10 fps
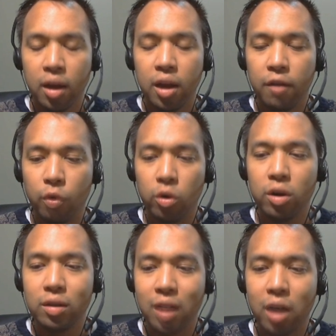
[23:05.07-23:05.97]
If order
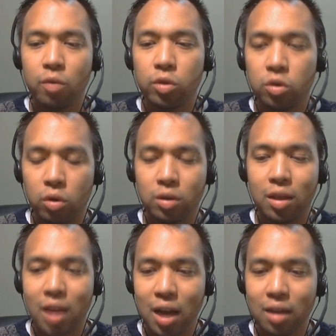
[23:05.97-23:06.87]
is not restored to
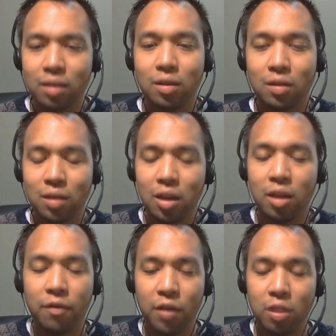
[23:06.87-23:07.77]
Thedas, Justinia
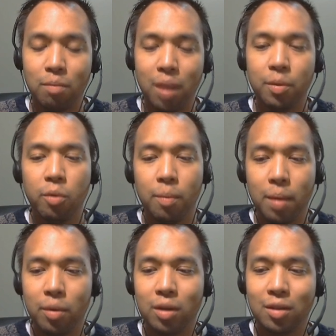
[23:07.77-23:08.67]
V might be
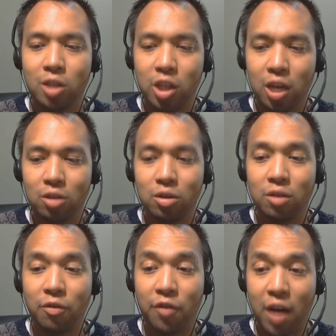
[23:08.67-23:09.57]
remembered as the
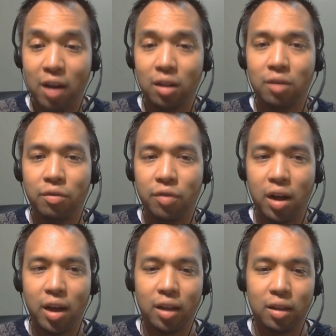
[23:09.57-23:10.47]
Chantry's final
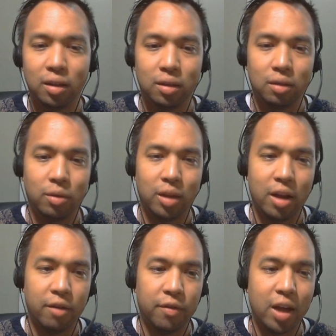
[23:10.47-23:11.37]
divine. Well,
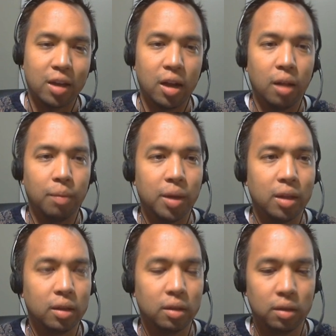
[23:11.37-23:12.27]
not if I can help it.
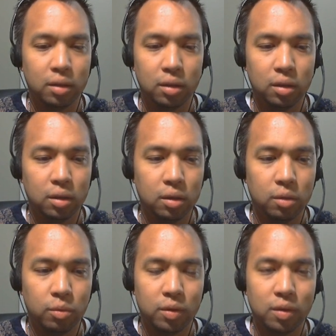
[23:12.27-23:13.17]

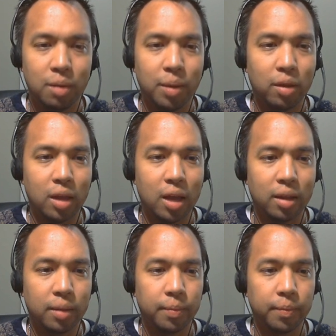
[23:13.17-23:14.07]
Let's see about that.
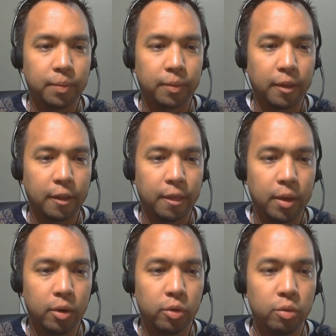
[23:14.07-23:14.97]

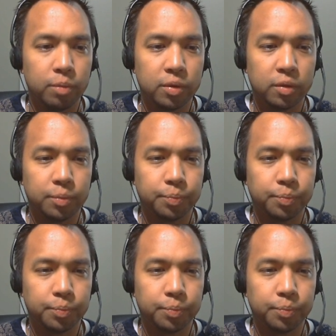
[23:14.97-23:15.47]
Groups.